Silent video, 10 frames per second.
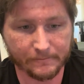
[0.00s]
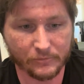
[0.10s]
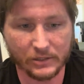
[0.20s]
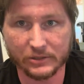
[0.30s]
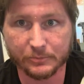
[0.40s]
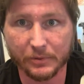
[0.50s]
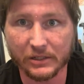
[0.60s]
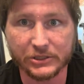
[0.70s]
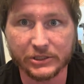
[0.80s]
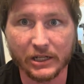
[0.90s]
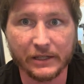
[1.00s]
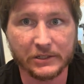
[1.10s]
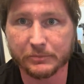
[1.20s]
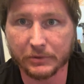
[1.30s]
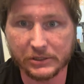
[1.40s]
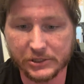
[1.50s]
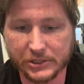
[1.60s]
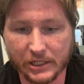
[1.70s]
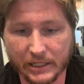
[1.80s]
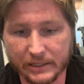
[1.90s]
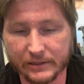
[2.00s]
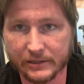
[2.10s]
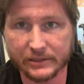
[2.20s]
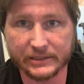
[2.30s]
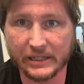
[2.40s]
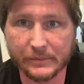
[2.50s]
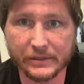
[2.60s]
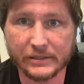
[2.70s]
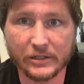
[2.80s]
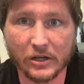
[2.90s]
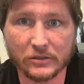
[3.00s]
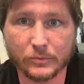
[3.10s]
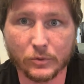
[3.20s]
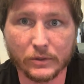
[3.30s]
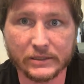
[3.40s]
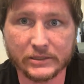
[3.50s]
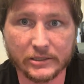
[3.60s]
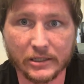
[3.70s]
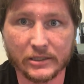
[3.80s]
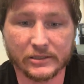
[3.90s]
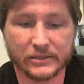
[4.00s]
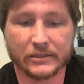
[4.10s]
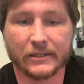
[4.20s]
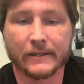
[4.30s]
There's buckshot, there's birdshot, there's segmented hollow point slugs.